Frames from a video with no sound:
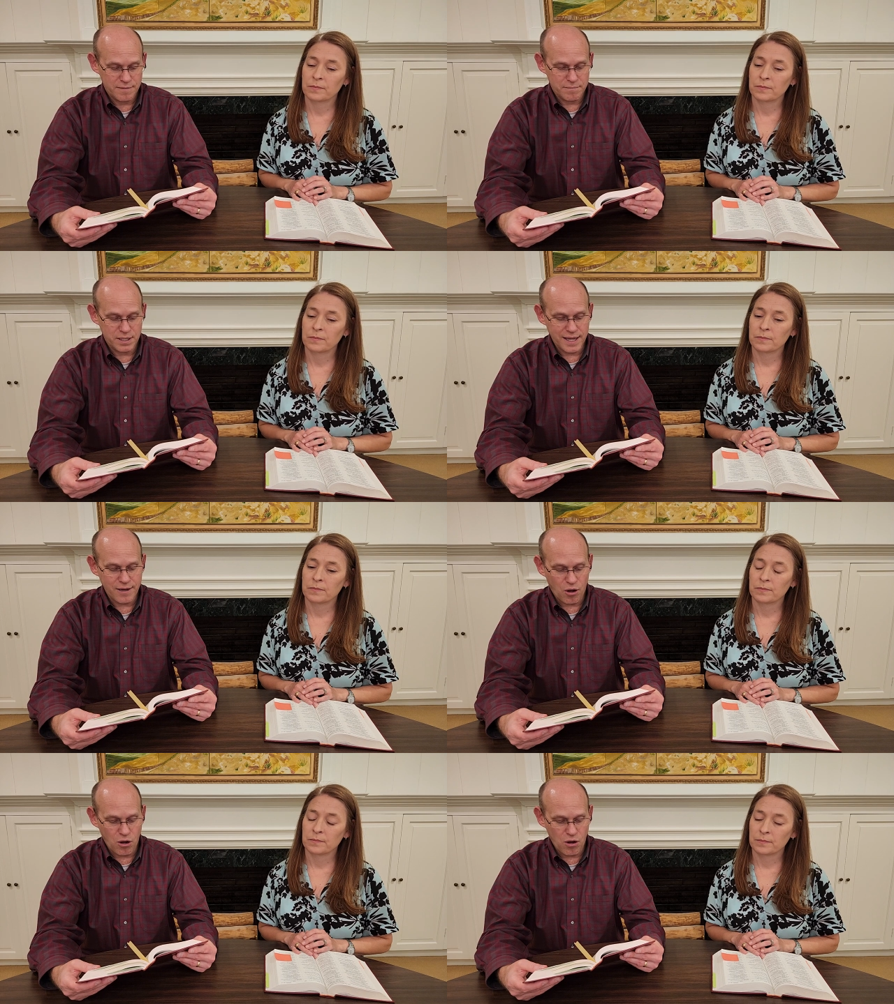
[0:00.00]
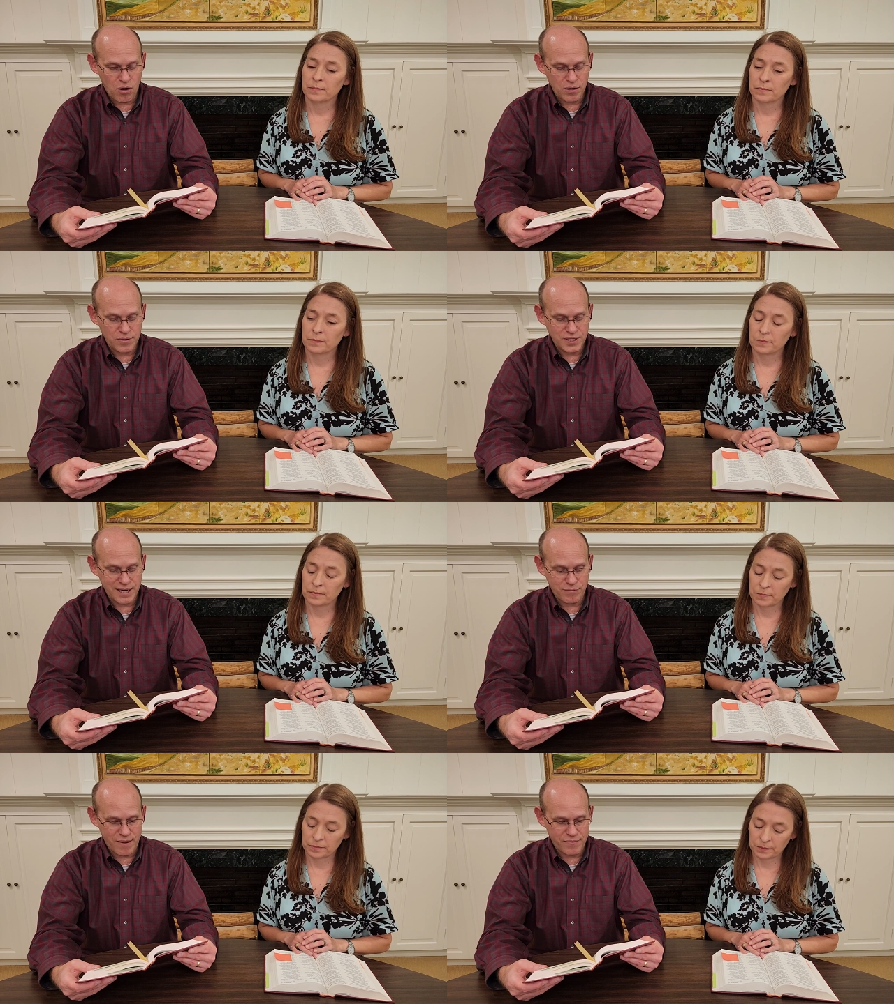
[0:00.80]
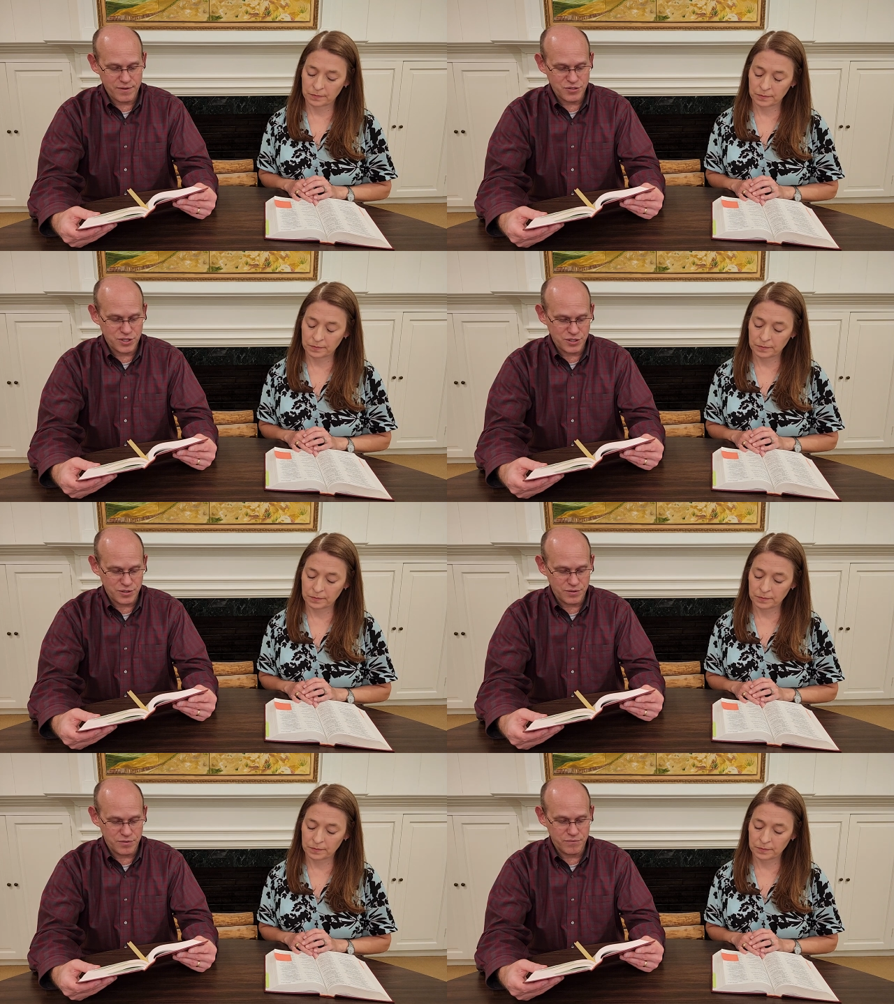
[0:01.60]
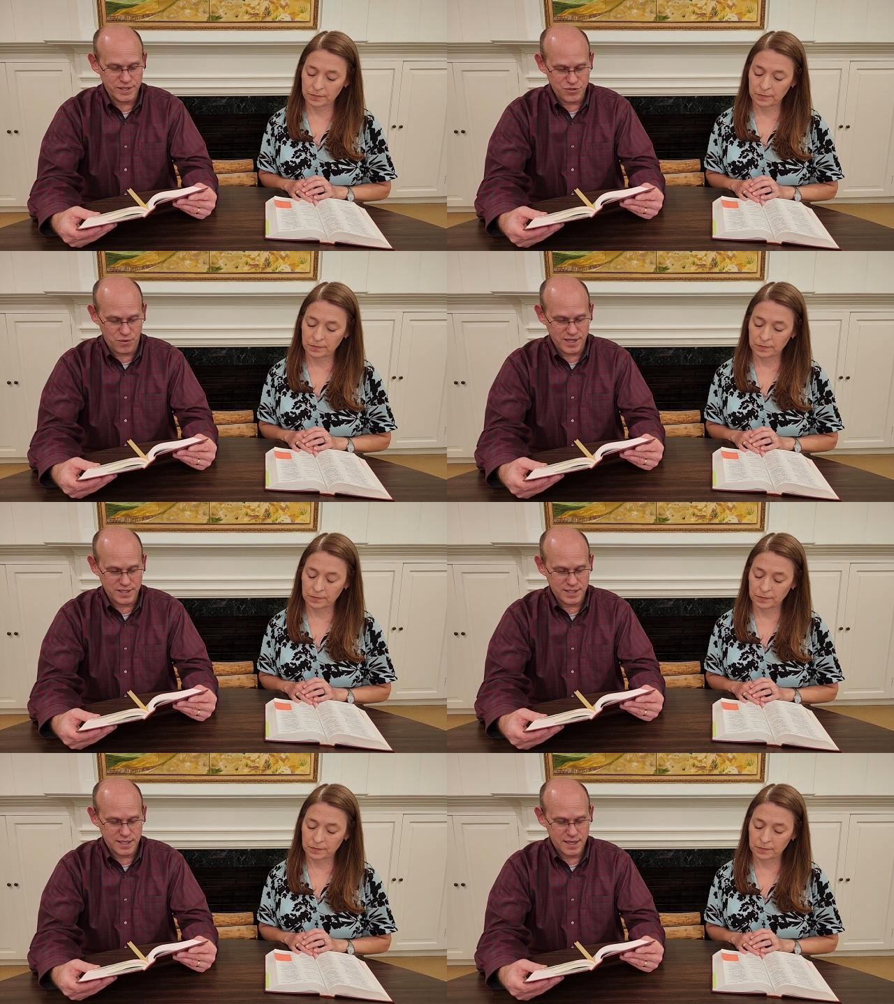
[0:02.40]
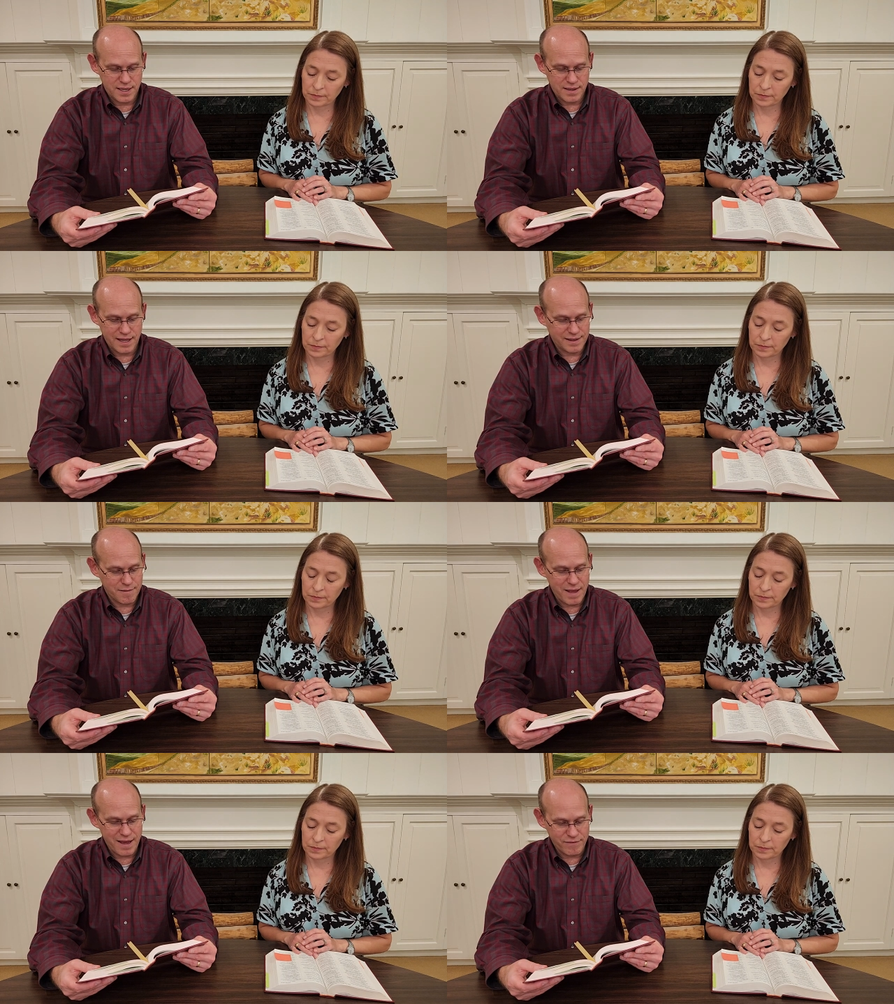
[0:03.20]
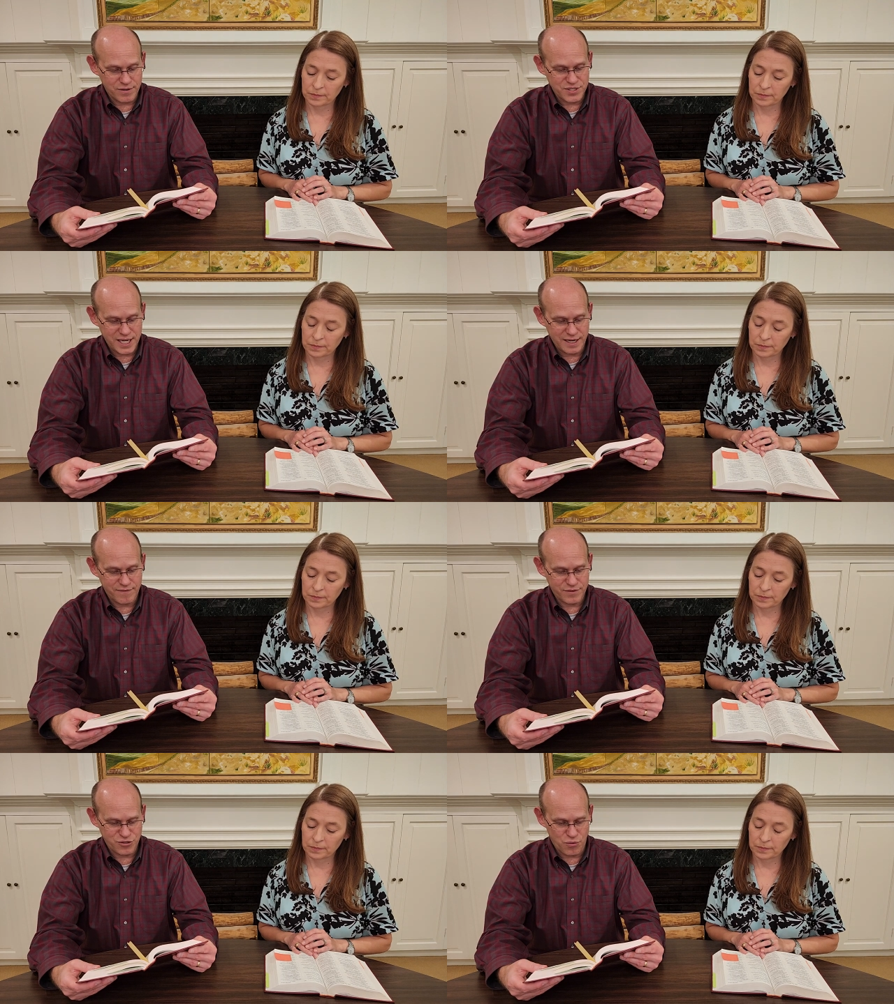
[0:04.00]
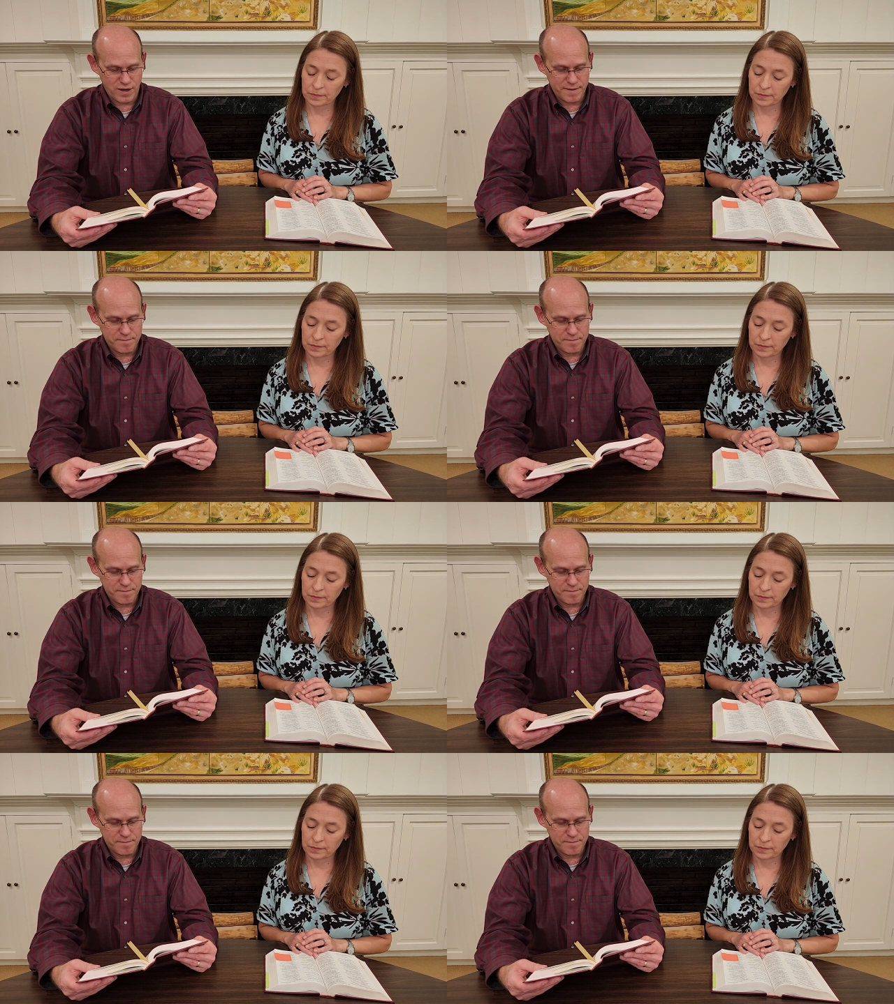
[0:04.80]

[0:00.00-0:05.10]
Speaker 1: But let all who take refuge in you rejoice. Let them ever sing for joy.